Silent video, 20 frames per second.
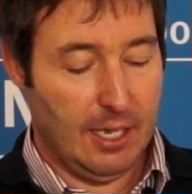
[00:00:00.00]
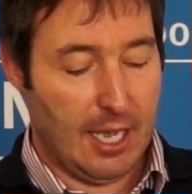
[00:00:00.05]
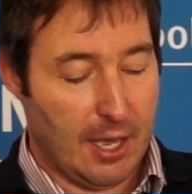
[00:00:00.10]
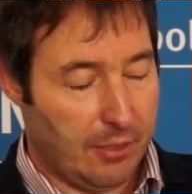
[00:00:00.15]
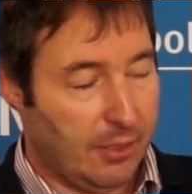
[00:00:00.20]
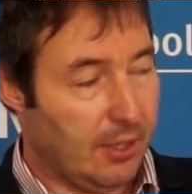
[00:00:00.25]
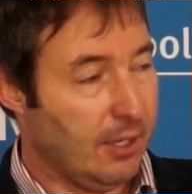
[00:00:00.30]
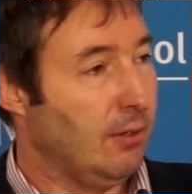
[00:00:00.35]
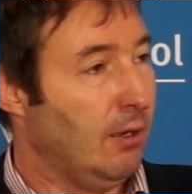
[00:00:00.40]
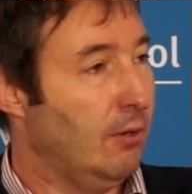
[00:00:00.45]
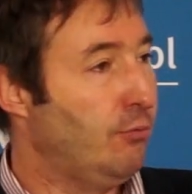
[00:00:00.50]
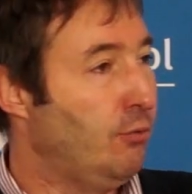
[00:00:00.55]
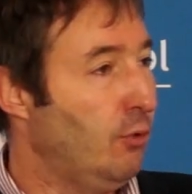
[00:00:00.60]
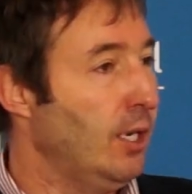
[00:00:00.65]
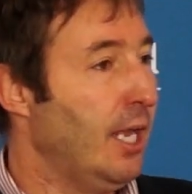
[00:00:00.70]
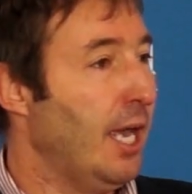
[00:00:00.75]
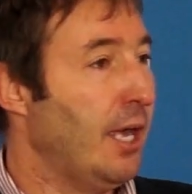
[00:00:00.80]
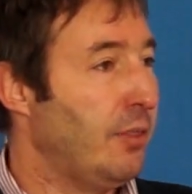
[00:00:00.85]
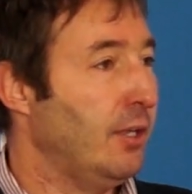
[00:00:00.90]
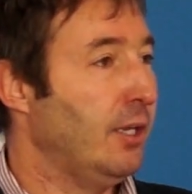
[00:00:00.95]

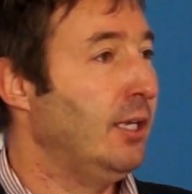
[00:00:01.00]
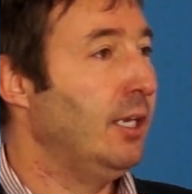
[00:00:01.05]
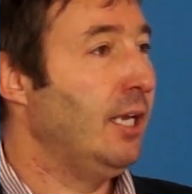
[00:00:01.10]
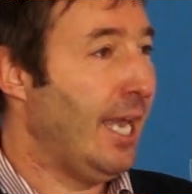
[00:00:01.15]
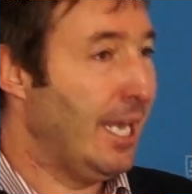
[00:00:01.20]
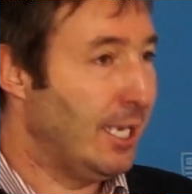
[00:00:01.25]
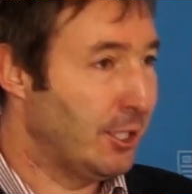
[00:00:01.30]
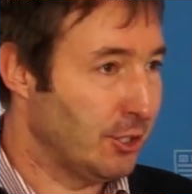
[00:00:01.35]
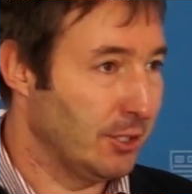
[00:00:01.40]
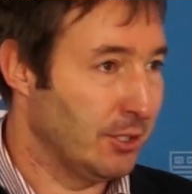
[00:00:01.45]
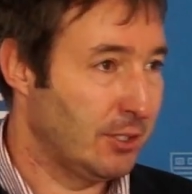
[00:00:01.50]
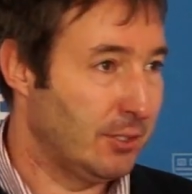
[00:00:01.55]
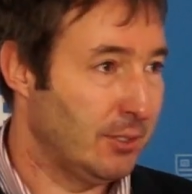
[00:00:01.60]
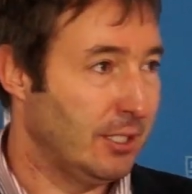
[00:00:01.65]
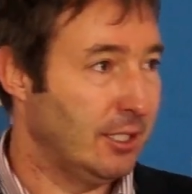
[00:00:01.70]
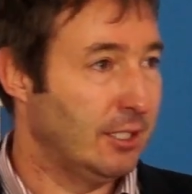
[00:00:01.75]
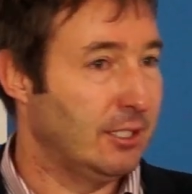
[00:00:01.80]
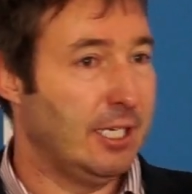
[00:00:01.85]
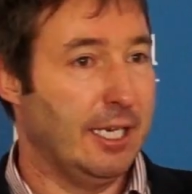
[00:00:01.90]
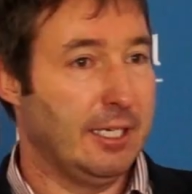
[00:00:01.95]
Ethical Agents.
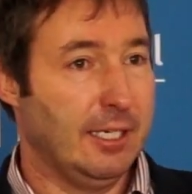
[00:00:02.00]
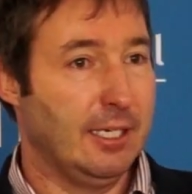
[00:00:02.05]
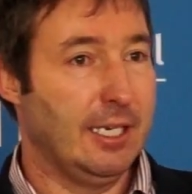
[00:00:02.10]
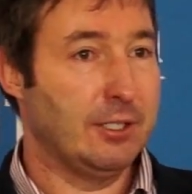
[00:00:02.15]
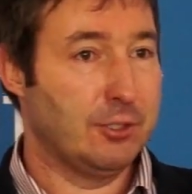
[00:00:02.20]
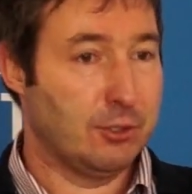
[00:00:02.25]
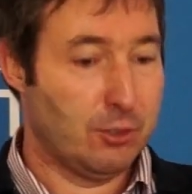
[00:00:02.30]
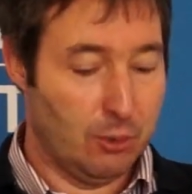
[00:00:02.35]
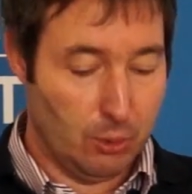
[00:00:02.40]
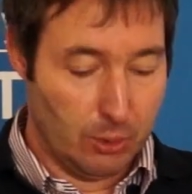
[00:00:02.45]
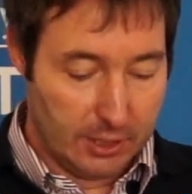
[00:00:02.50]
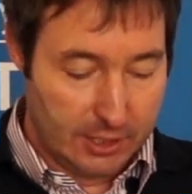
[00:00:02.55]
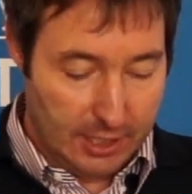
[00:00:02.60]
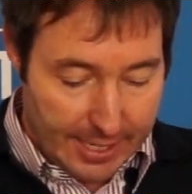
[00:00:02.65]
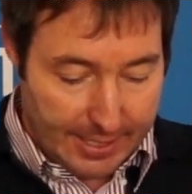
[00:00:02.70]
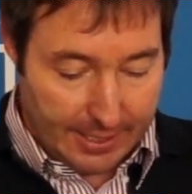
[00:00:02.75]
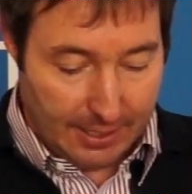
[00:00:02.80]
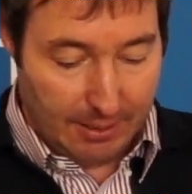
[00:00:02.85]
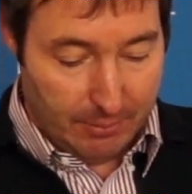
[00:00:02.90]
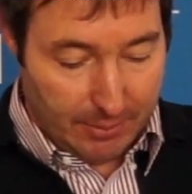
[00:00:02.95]
It's a slightly less cool
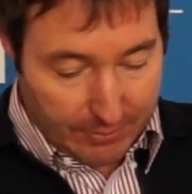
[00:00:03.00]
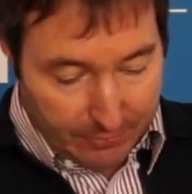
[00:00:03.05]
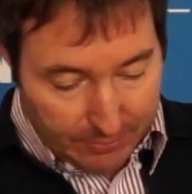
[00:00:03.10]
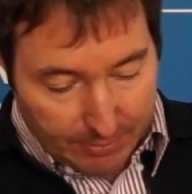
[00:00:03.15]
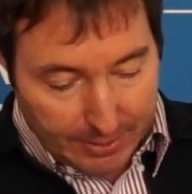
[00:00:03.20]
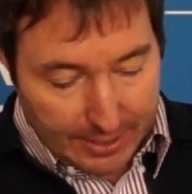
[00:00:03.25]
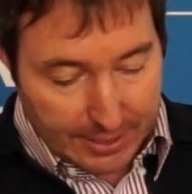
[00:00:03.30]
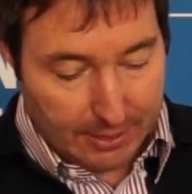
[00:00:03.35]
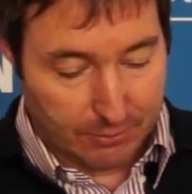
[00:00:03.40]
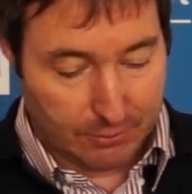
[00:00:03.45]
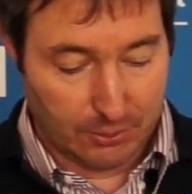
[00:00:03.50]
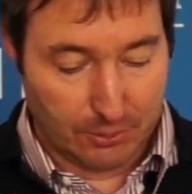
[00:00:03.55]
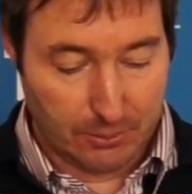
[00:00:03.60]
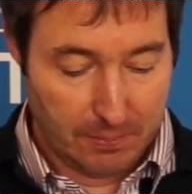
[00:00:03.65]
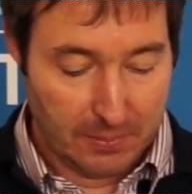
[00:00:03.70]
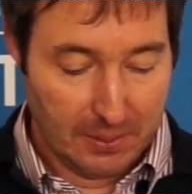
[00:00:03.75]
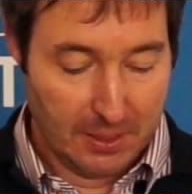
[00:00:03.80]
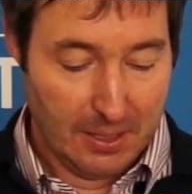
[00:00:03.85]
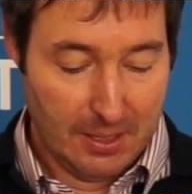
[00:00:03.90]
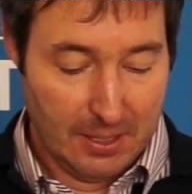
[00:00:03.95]
title, but we might have to
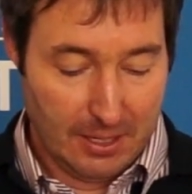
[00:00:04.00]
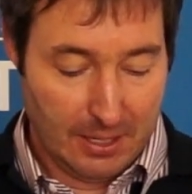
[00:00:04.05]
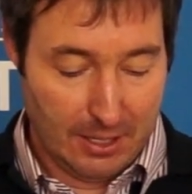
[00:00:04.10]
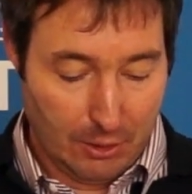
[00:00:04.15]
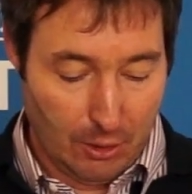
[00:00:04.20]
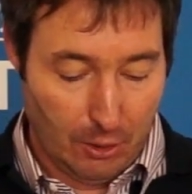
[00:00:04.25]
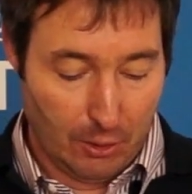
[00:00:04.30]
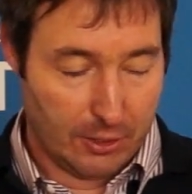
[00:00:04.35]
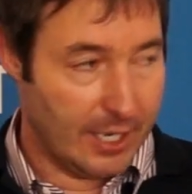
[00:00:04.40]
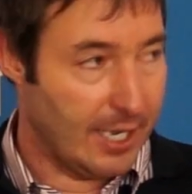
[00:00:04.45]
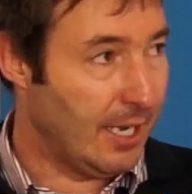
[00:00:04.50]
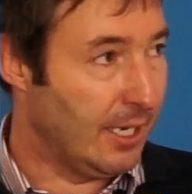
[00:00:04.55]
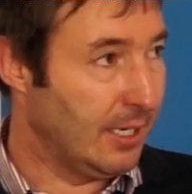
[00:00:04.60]
go there.